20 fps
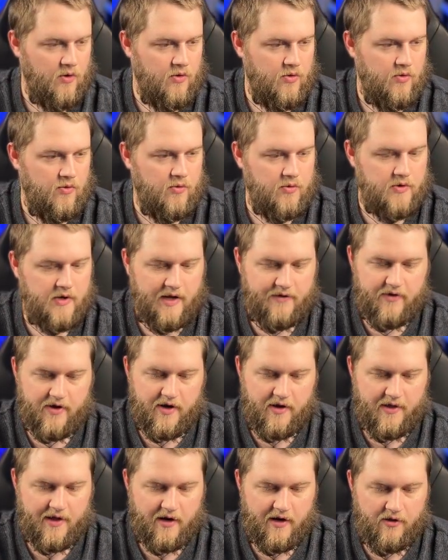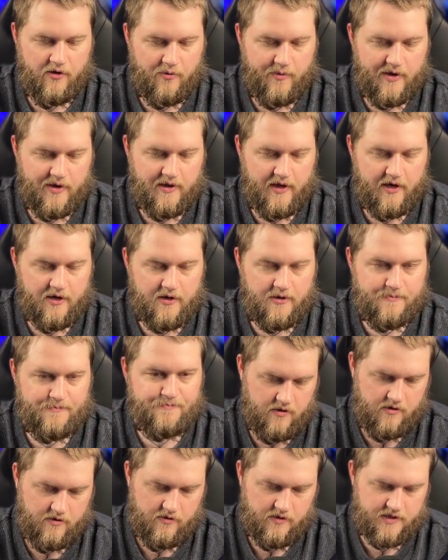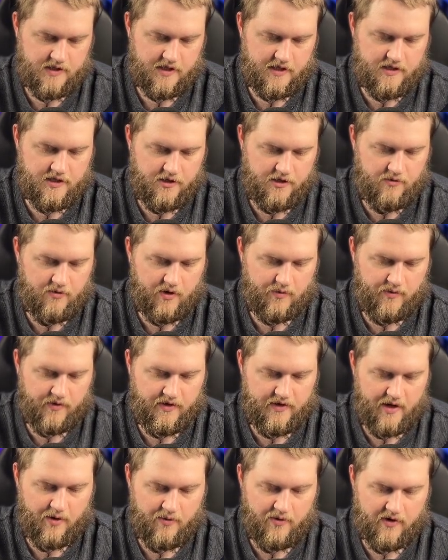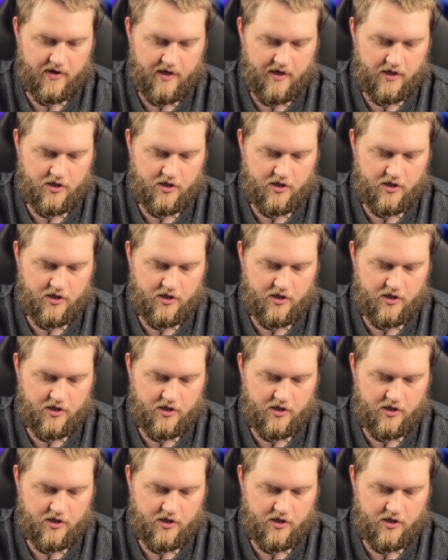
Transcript: We'll dive into that a little bit later. Let's continue on with networking